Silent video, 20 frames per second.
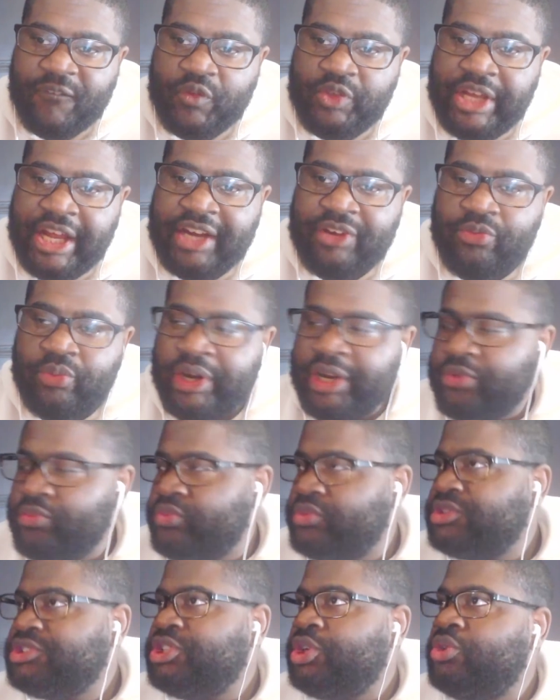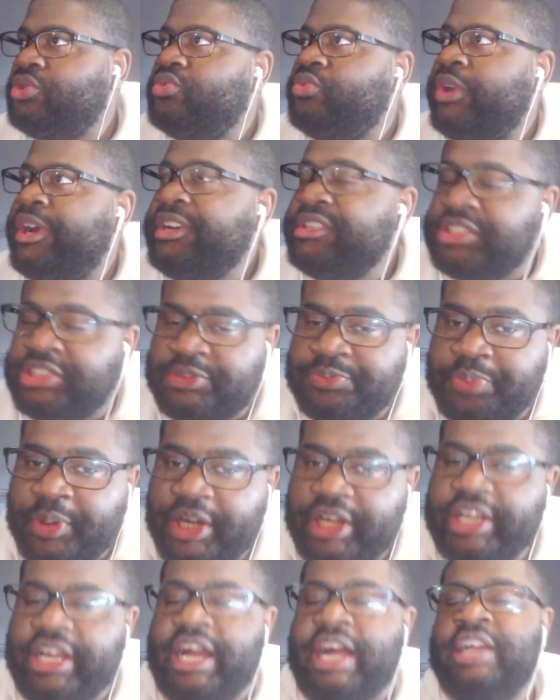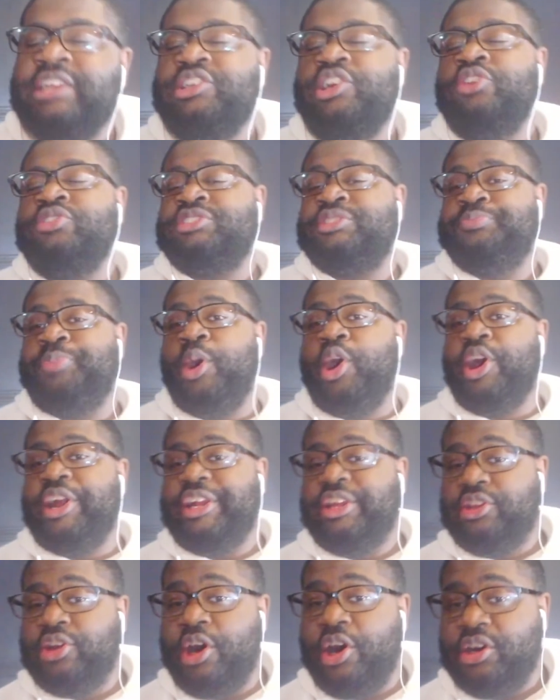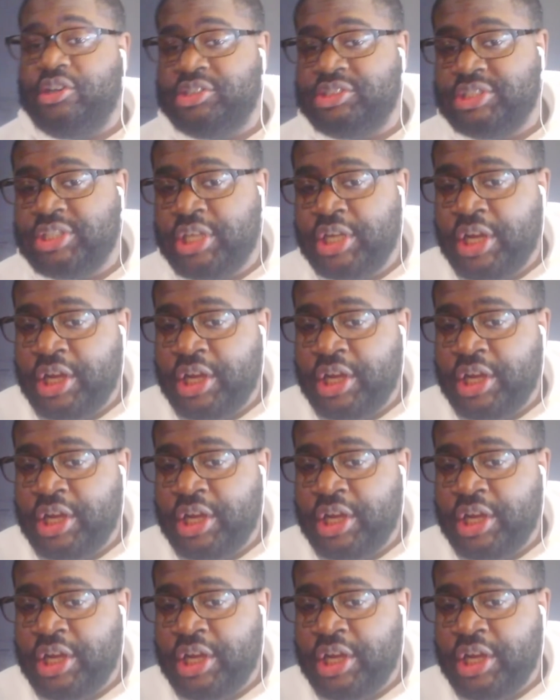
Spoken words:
Yeah, what? So where's Sparty? I know Sparty lost.